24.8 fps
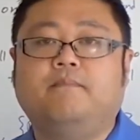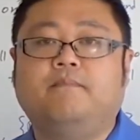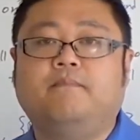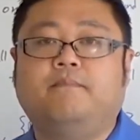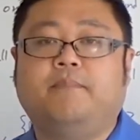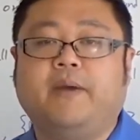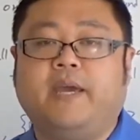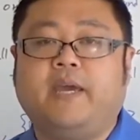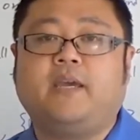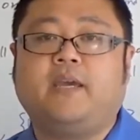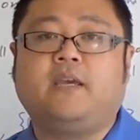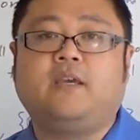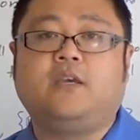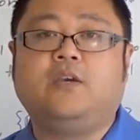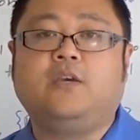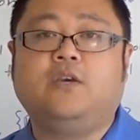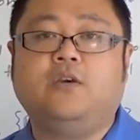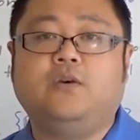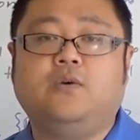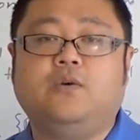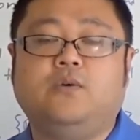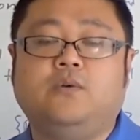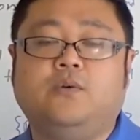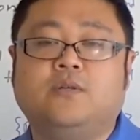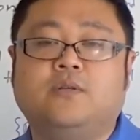being
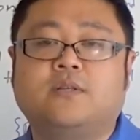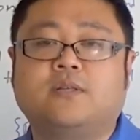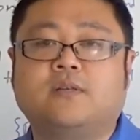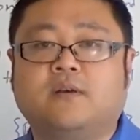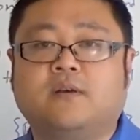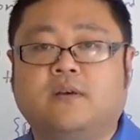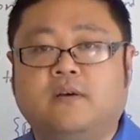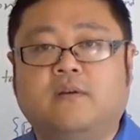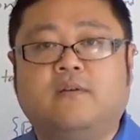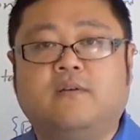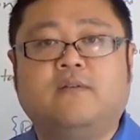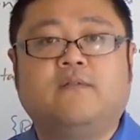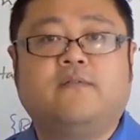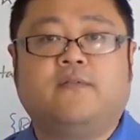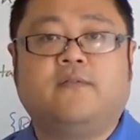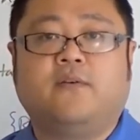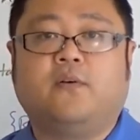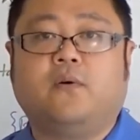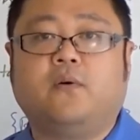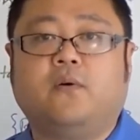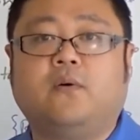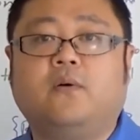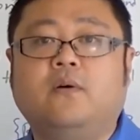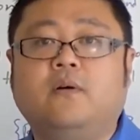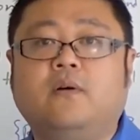used
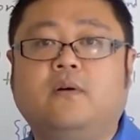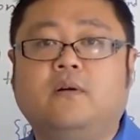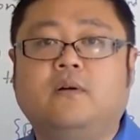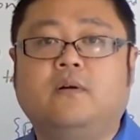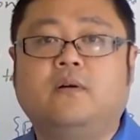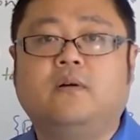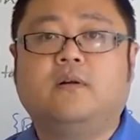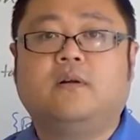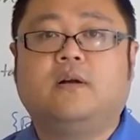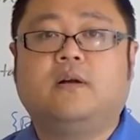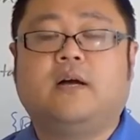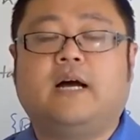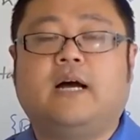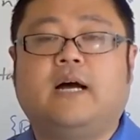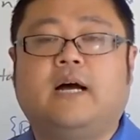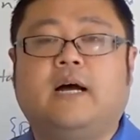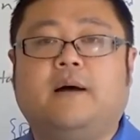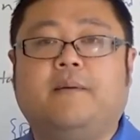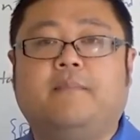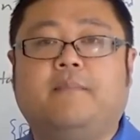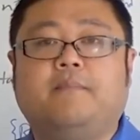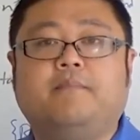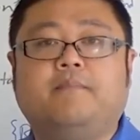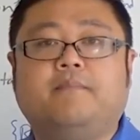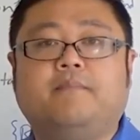for
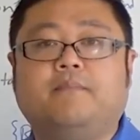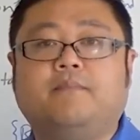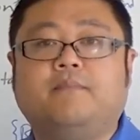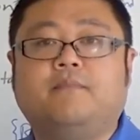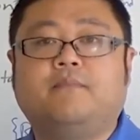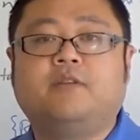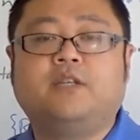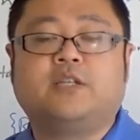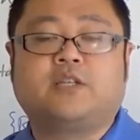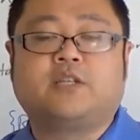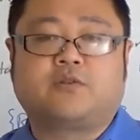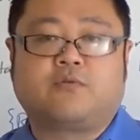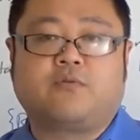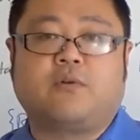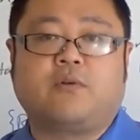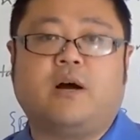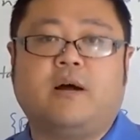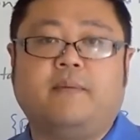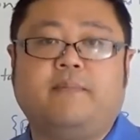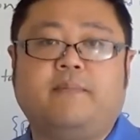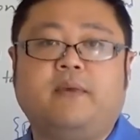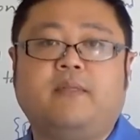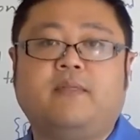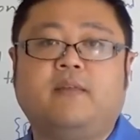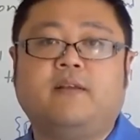
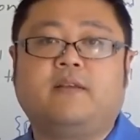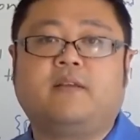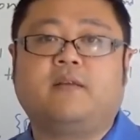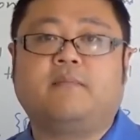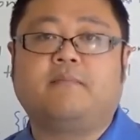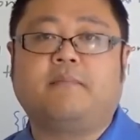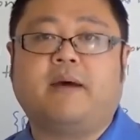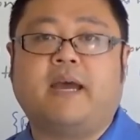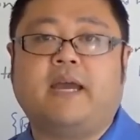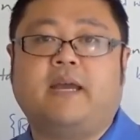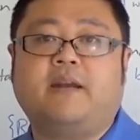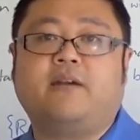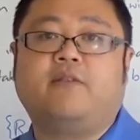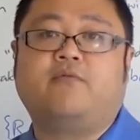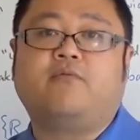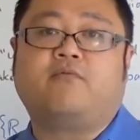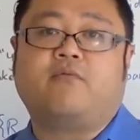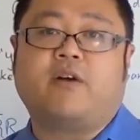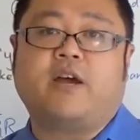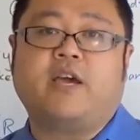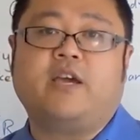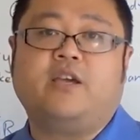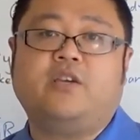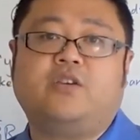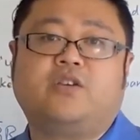describing the domain and
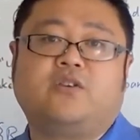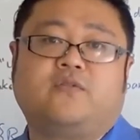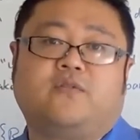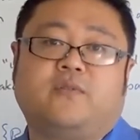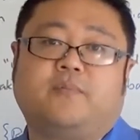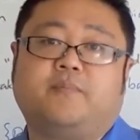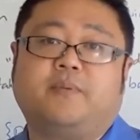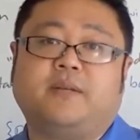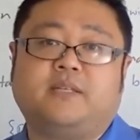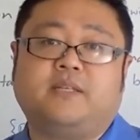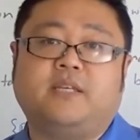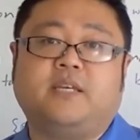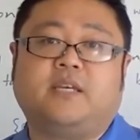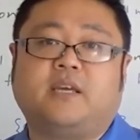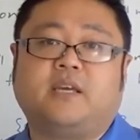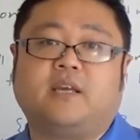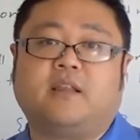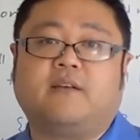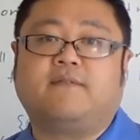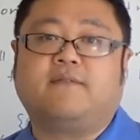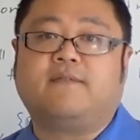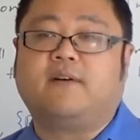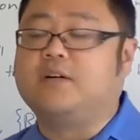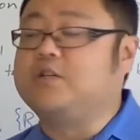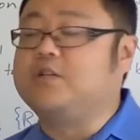range of a
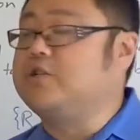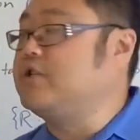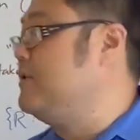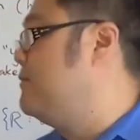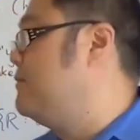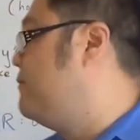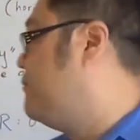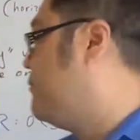particular function.